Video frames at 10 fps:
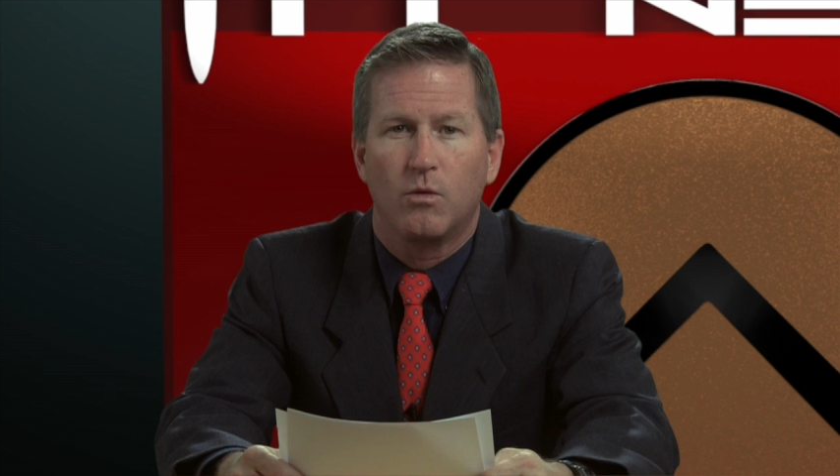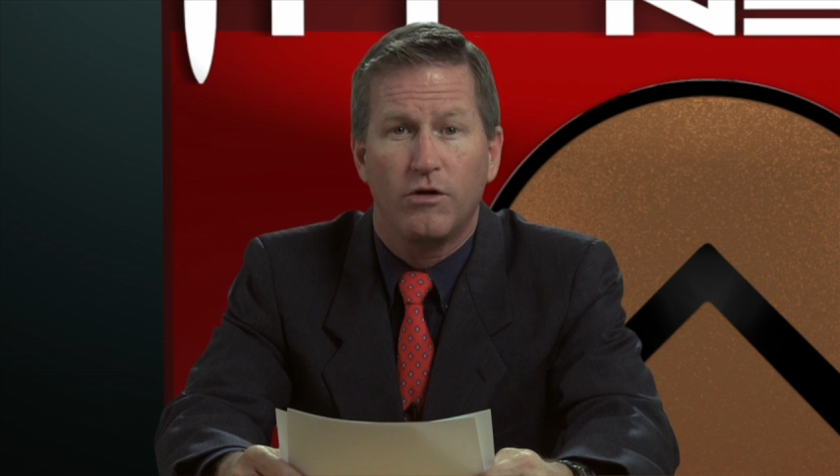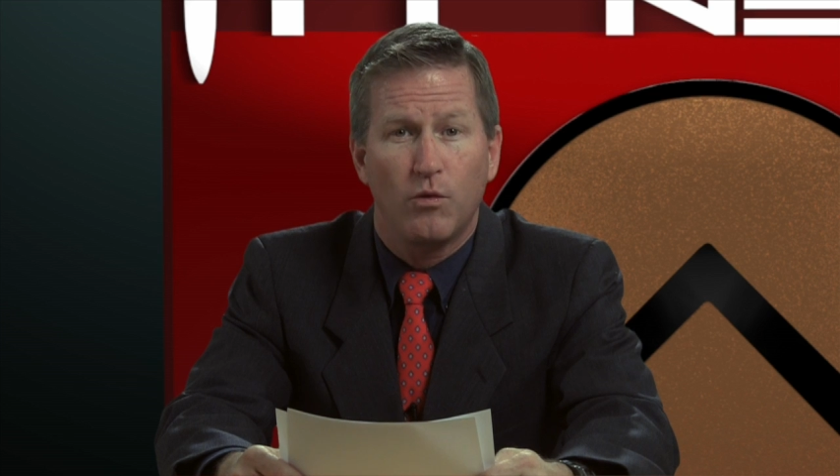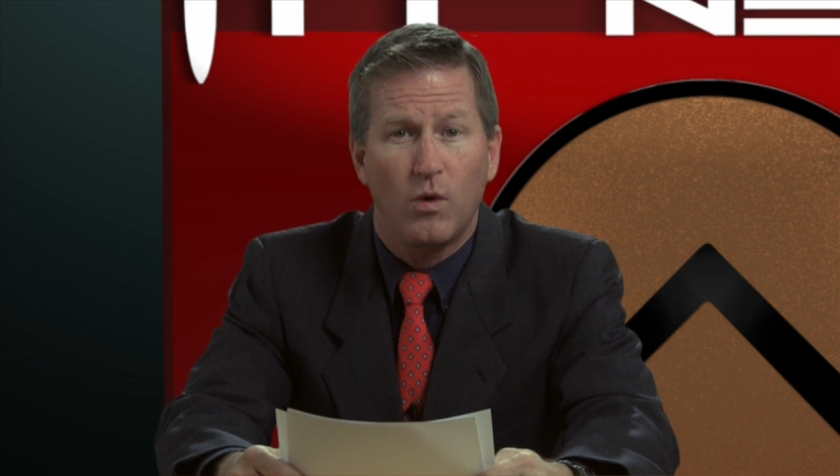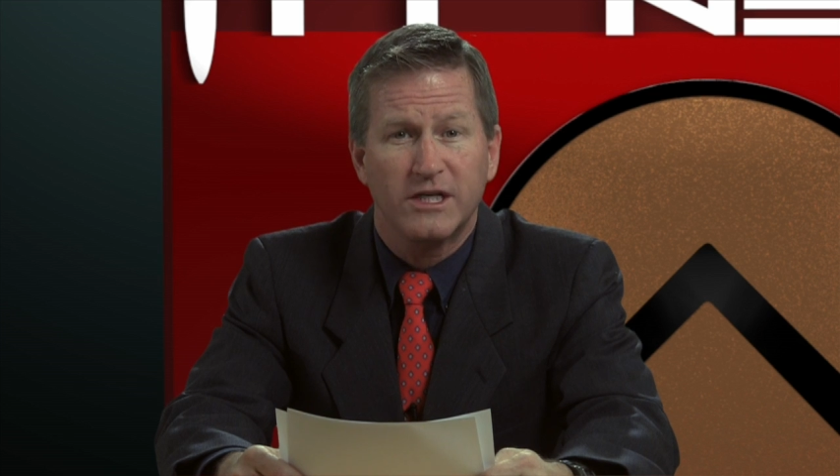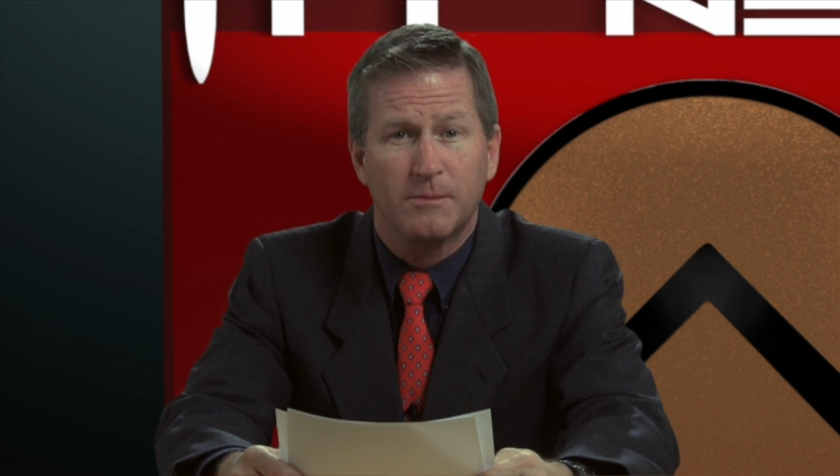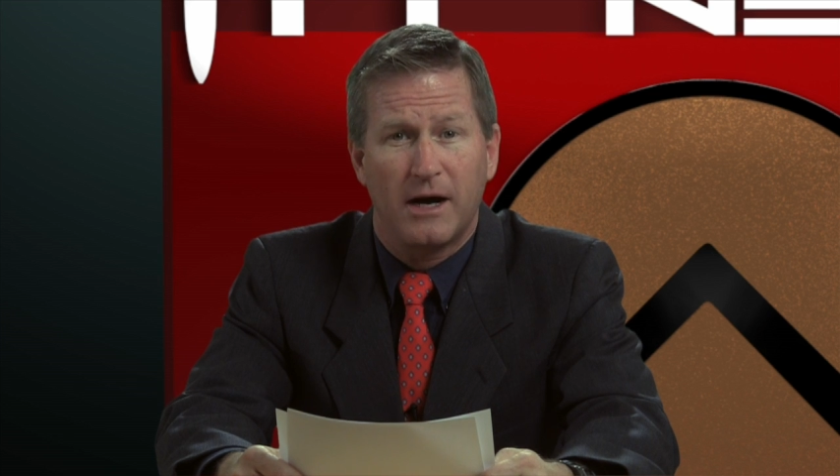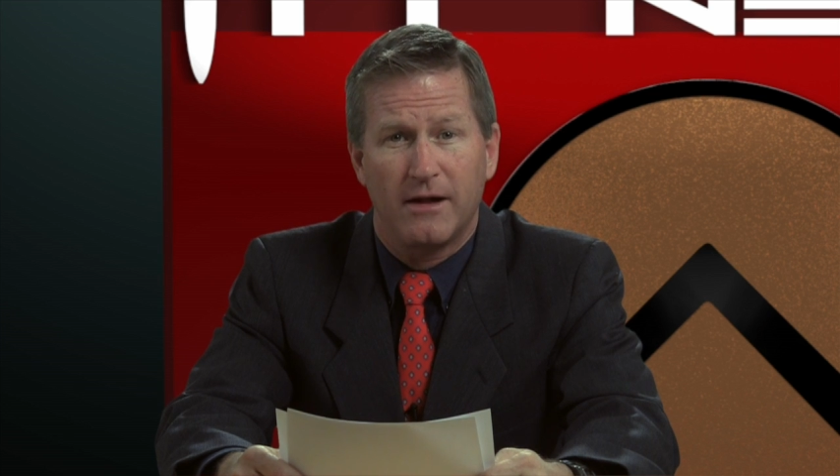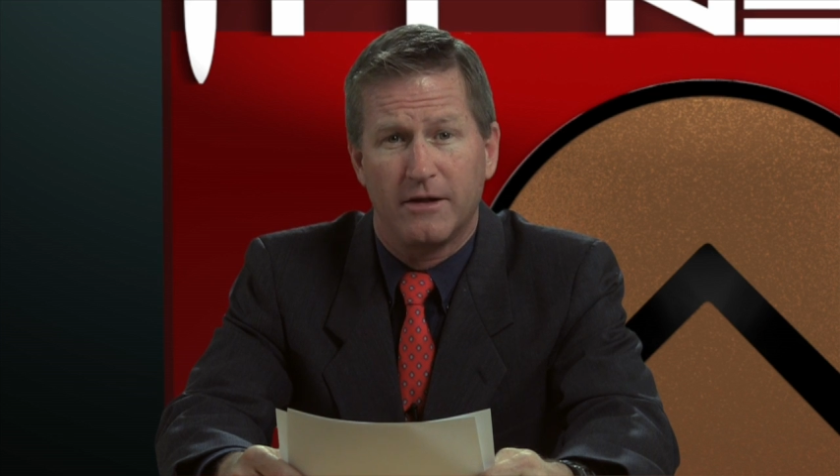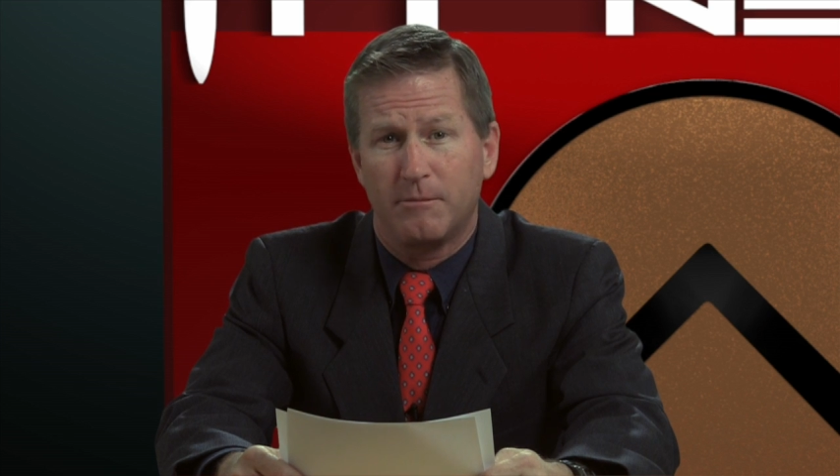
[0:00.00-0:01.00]
Will the West
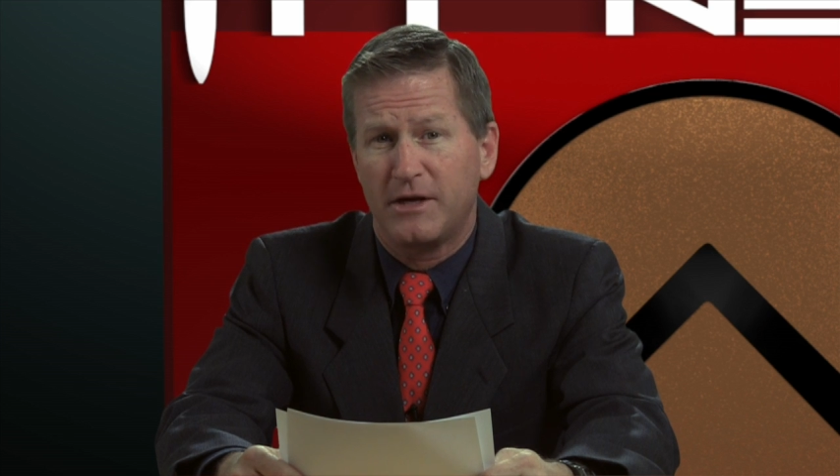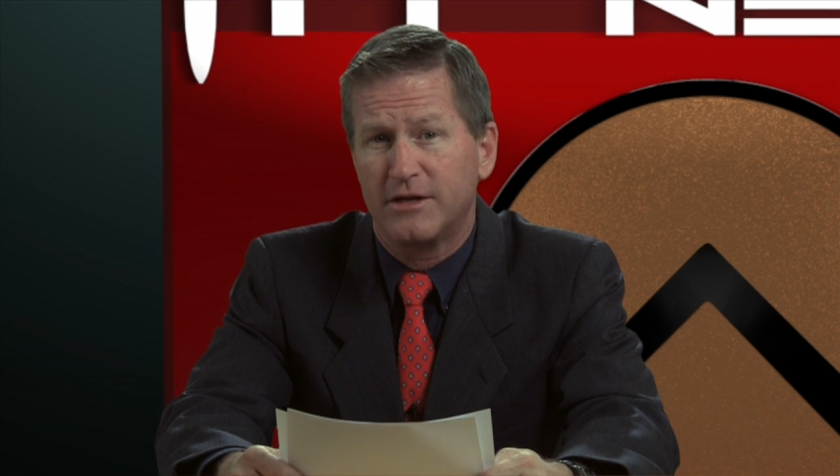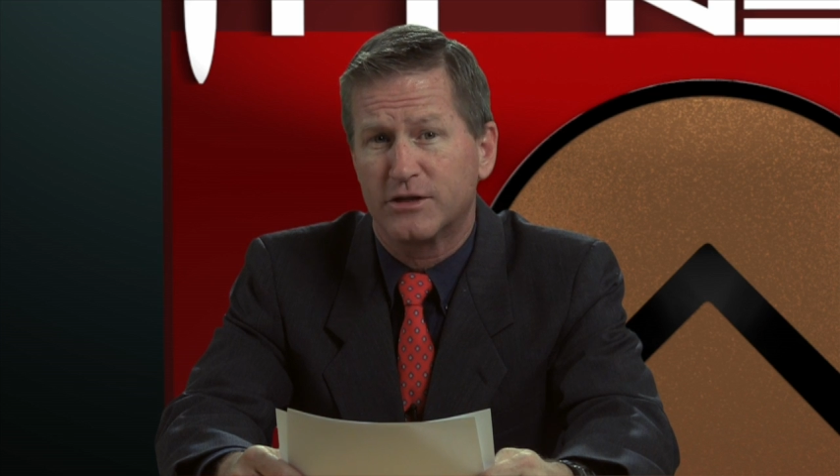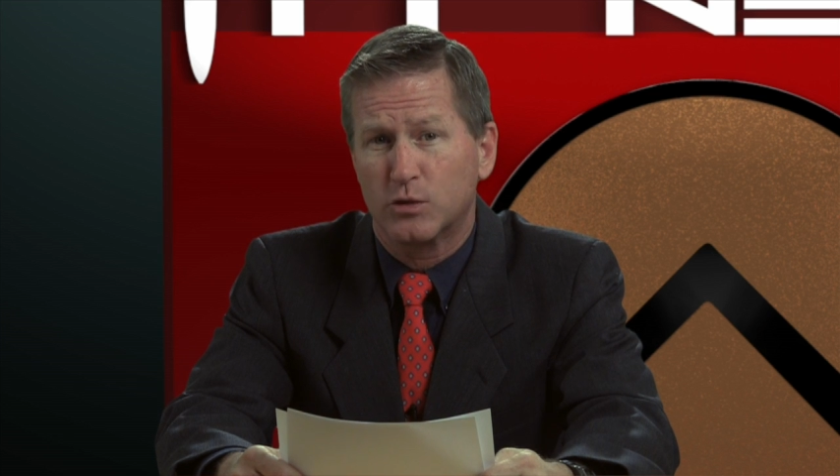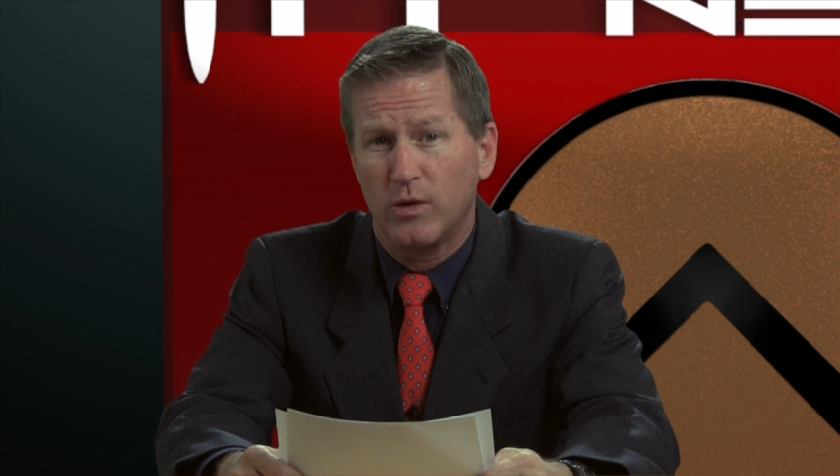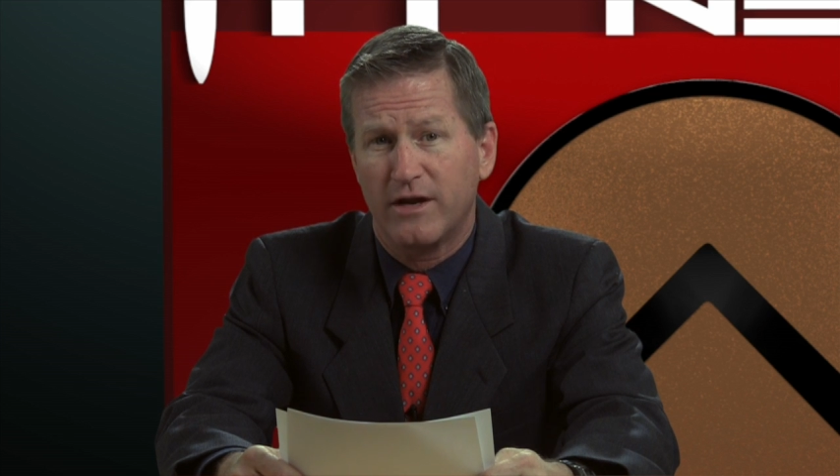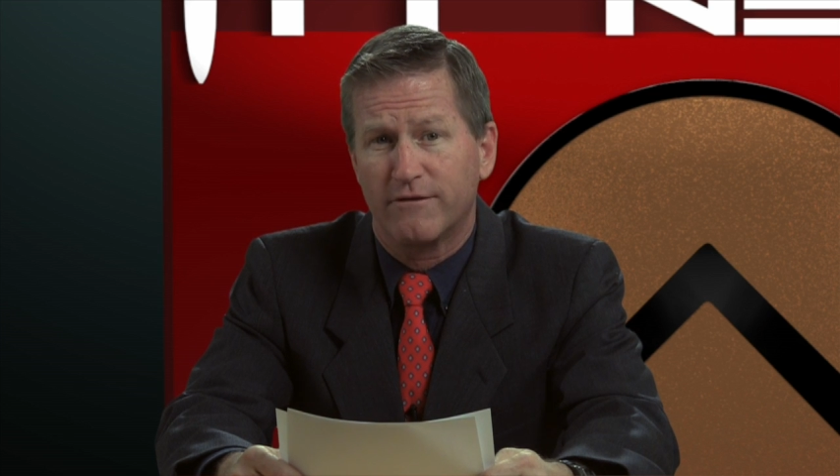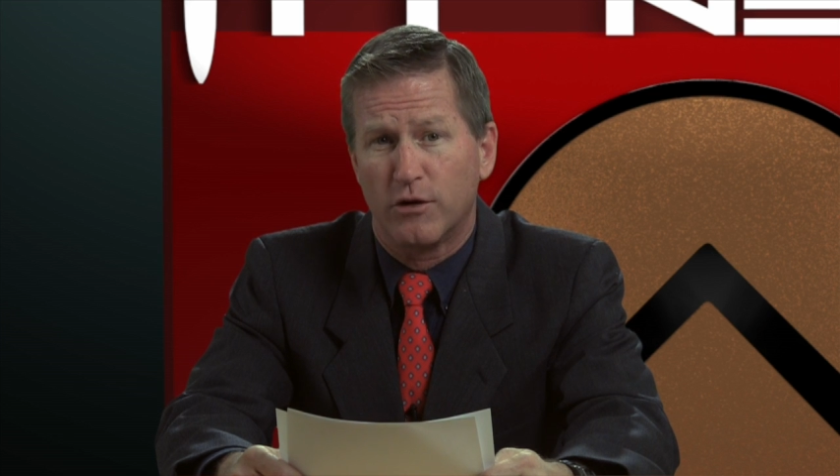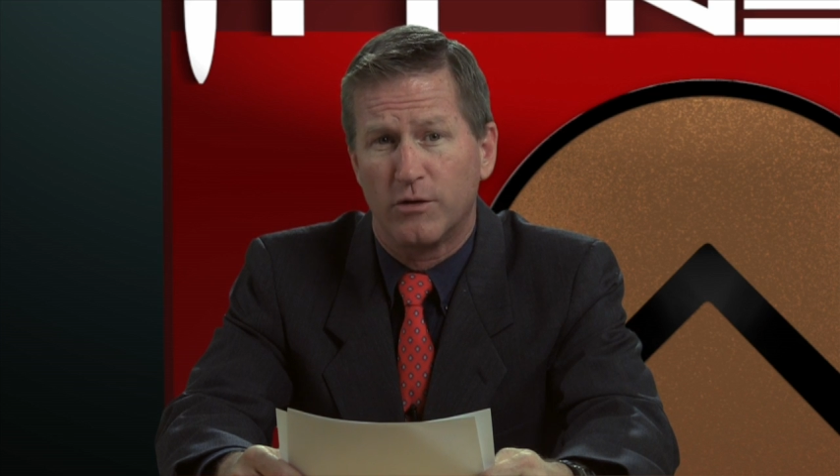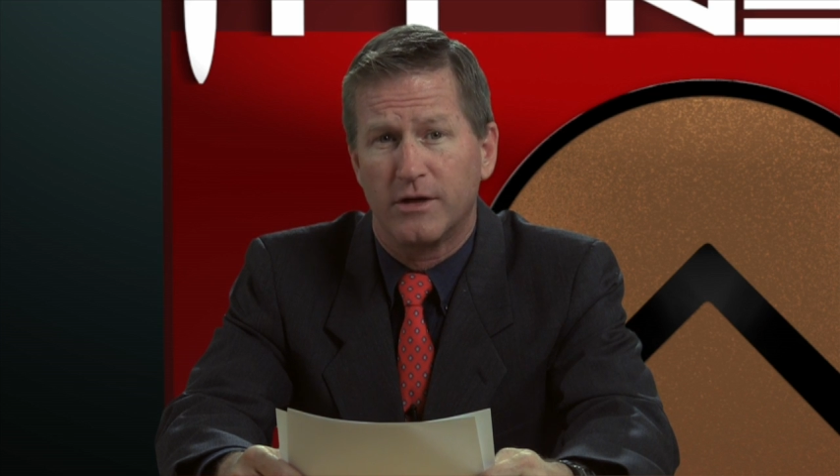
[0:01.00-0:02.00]
pilot be the swing
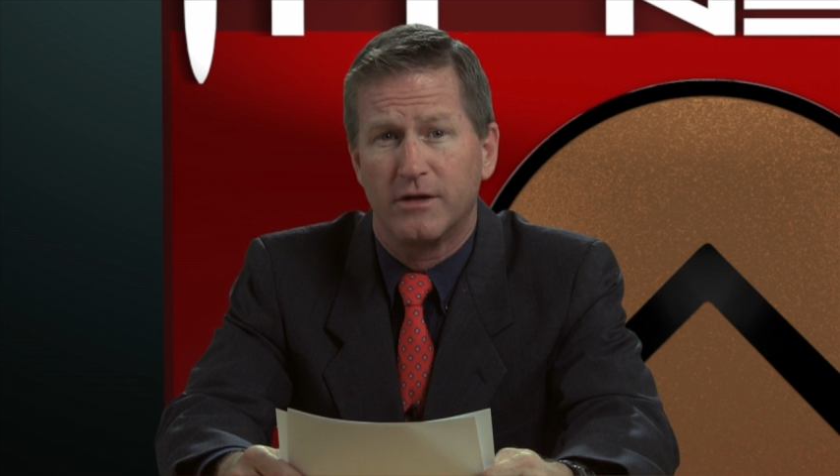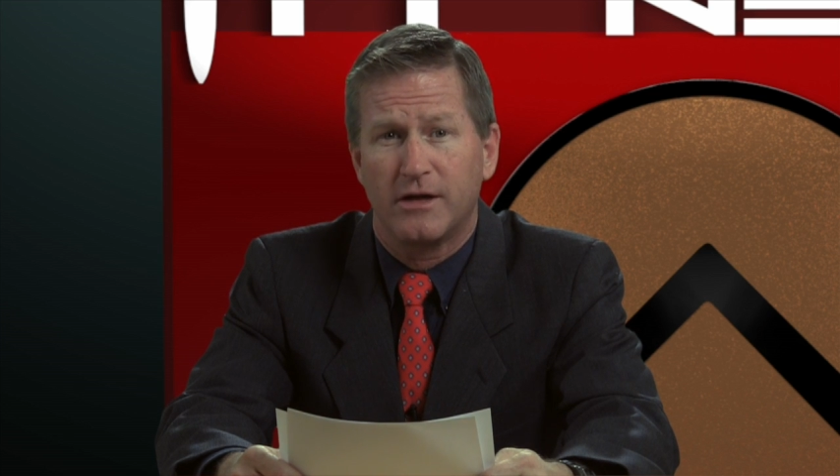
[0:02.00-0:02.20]
vote in